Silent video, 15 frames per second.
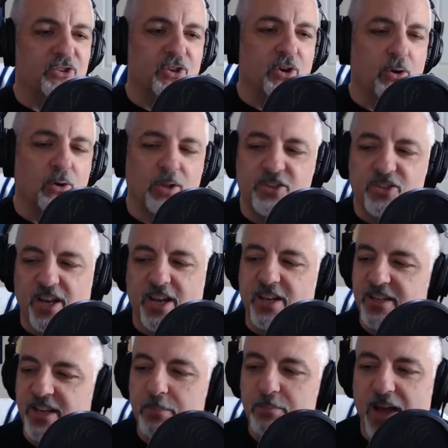So let's take a
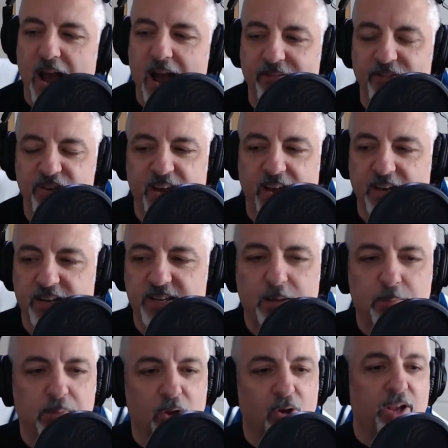deep dive and take a
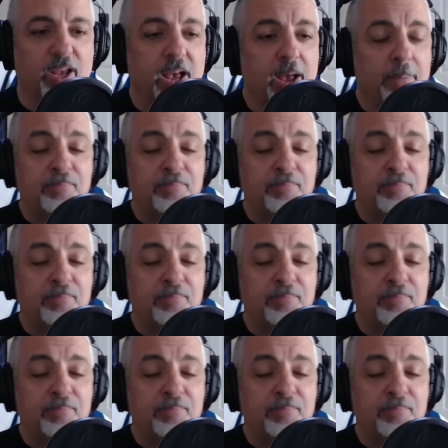deep look.